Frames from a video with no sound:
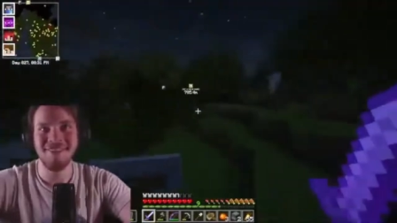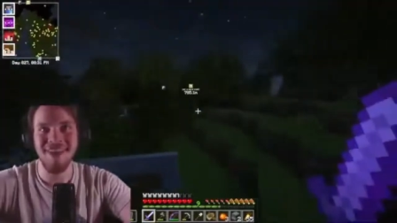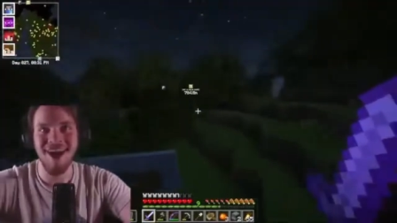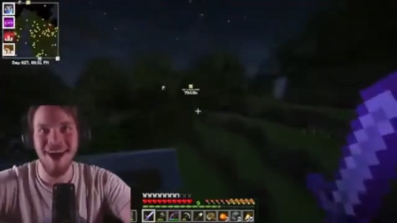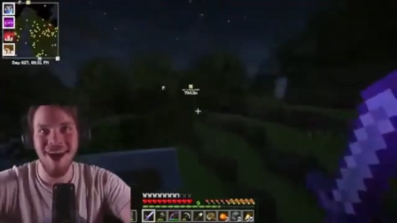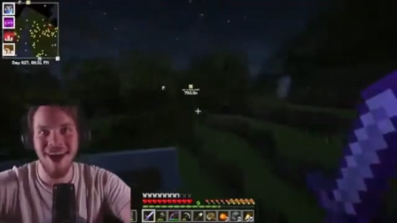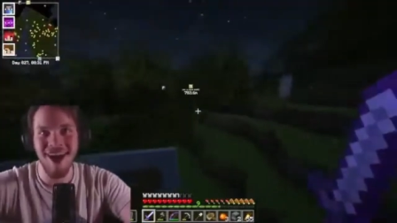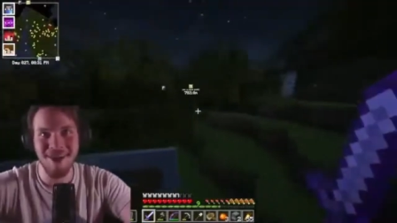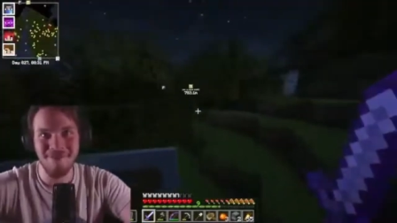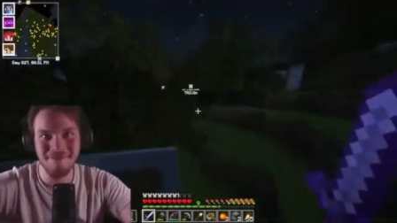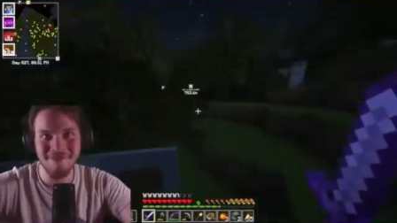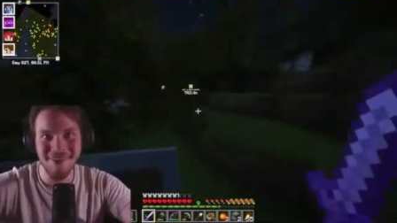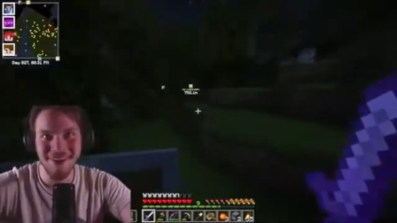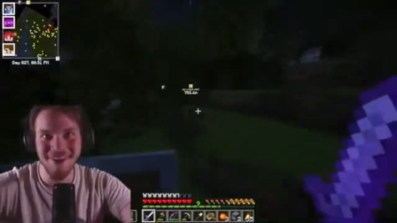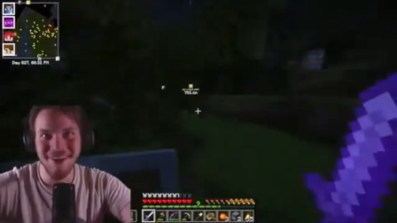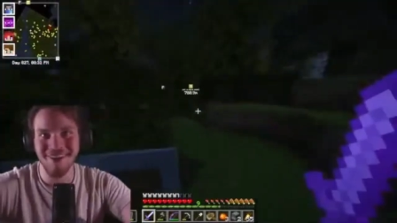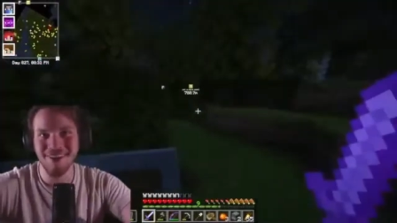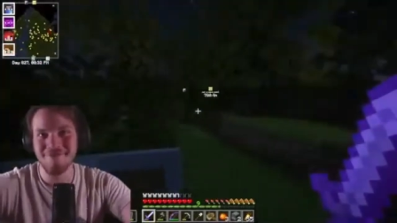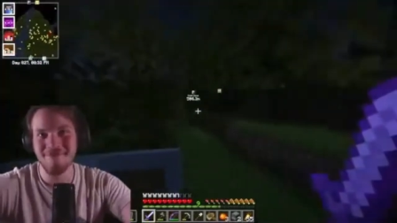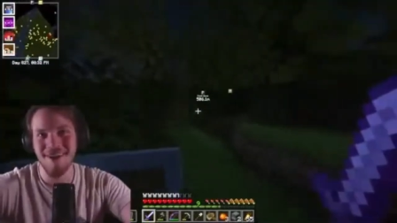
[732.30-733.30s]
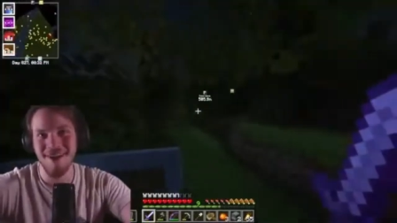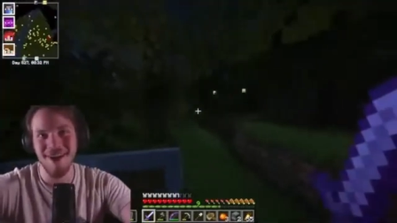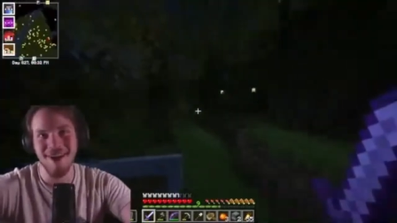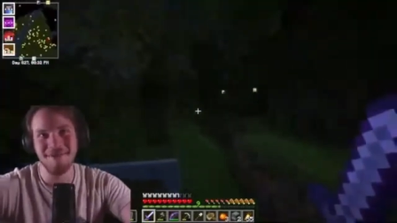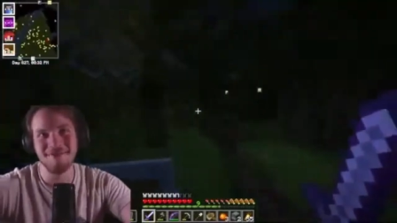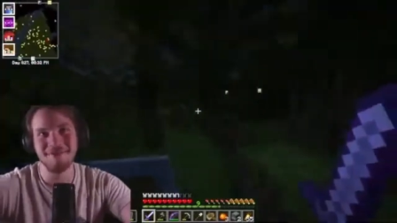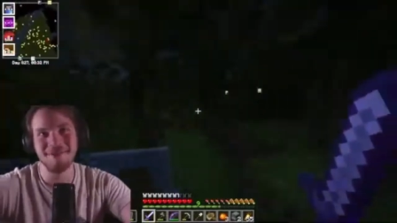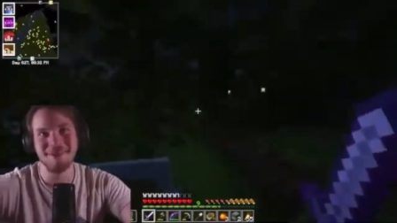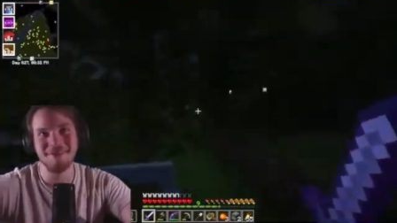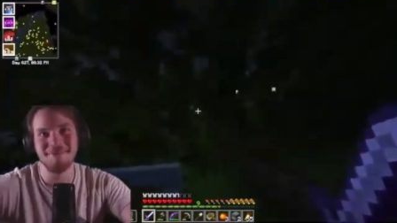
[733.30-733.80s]
nah, I'm good, bro.
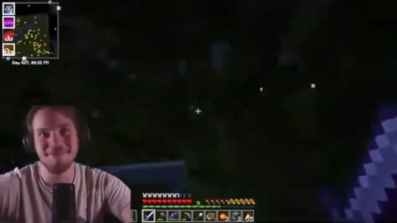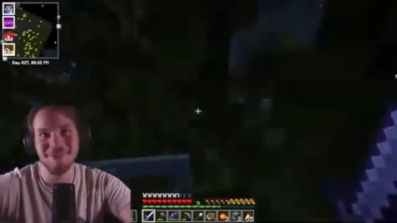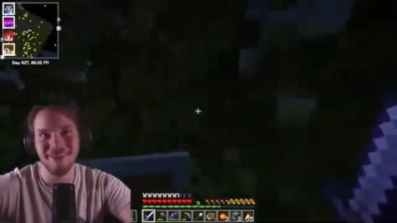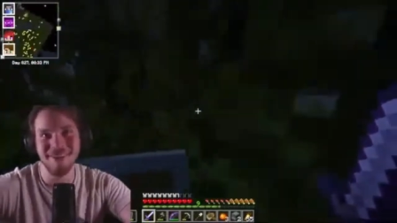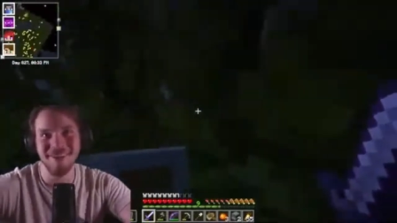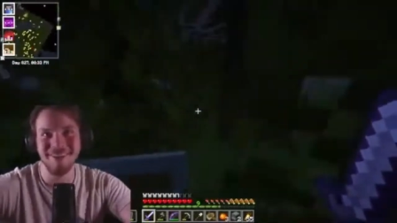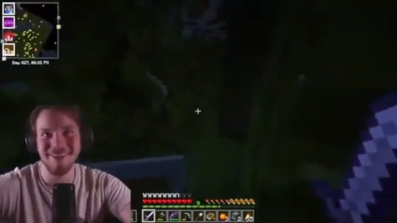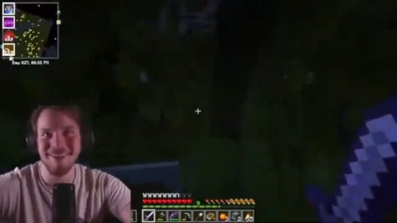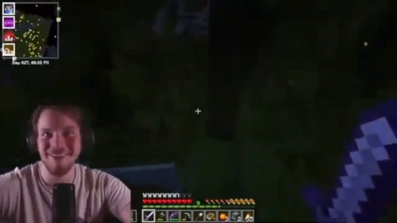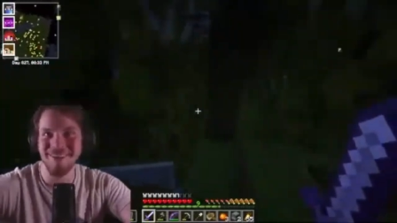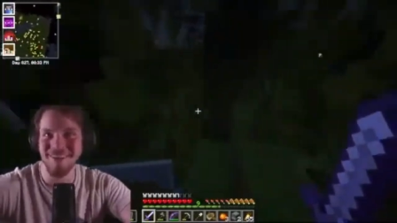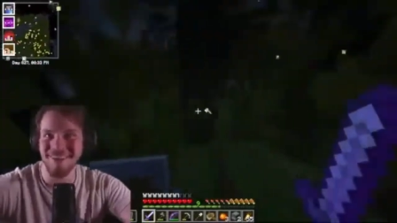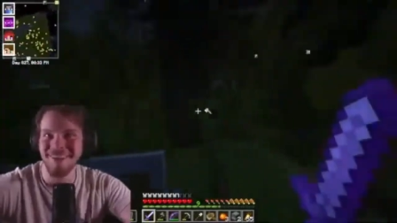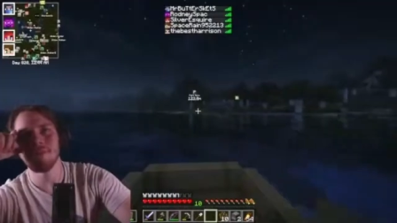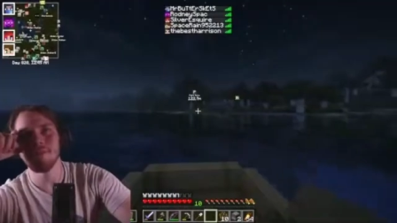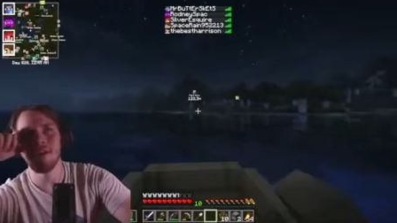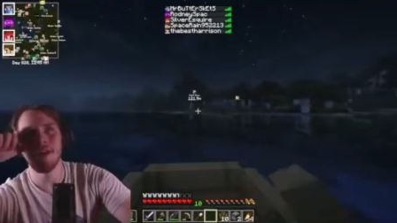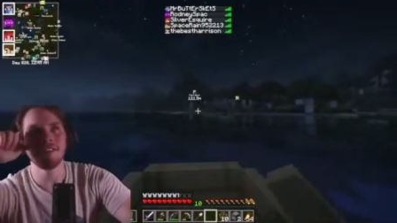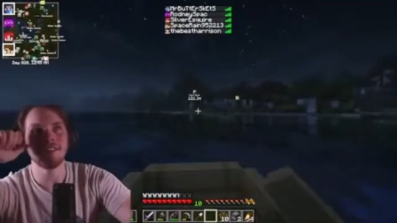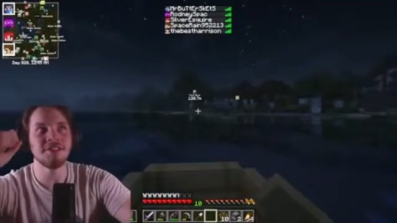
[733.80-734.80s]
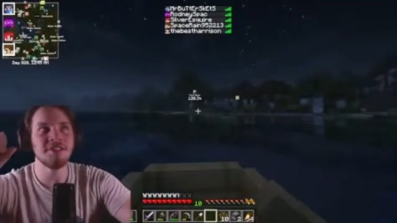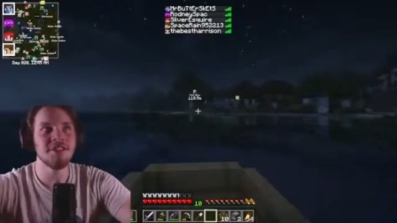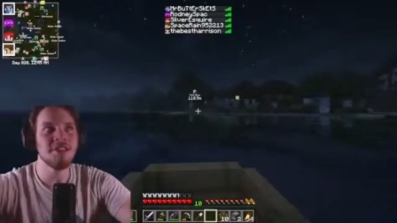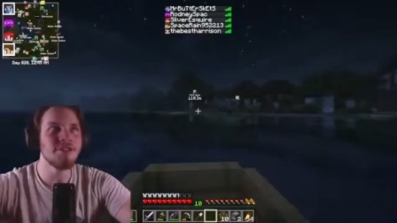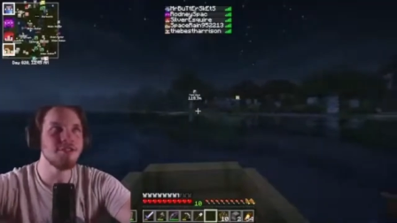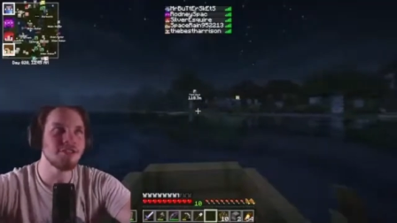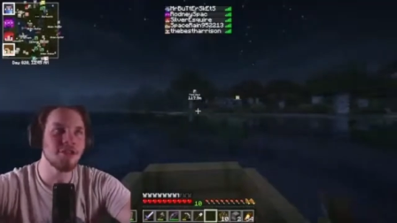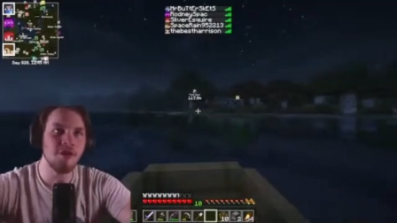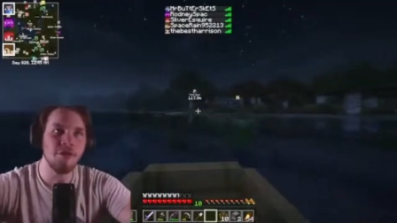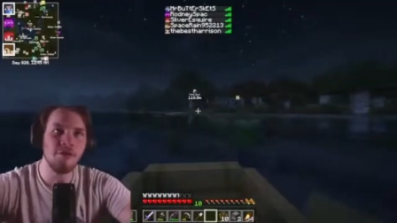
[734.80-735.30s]
I'm, I'm good. I see
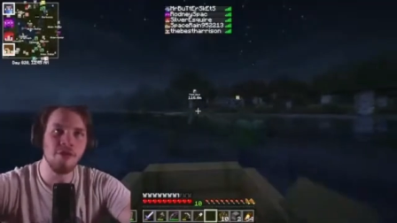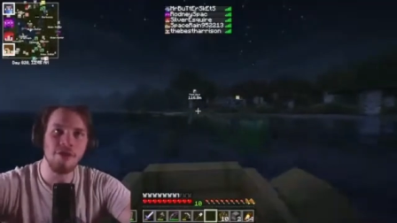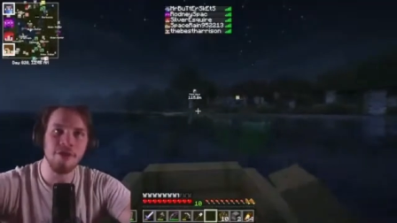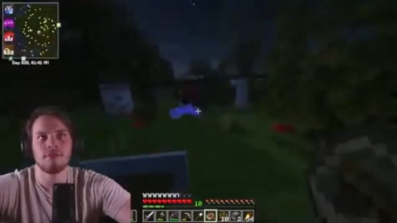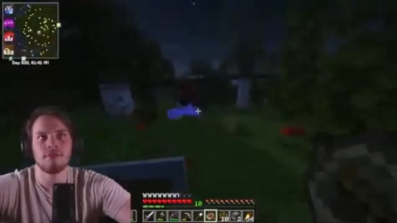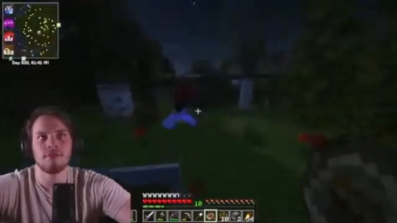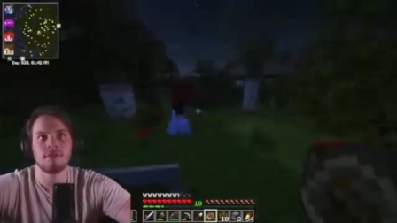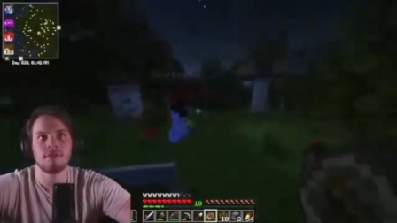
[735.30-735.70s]
you, Silver.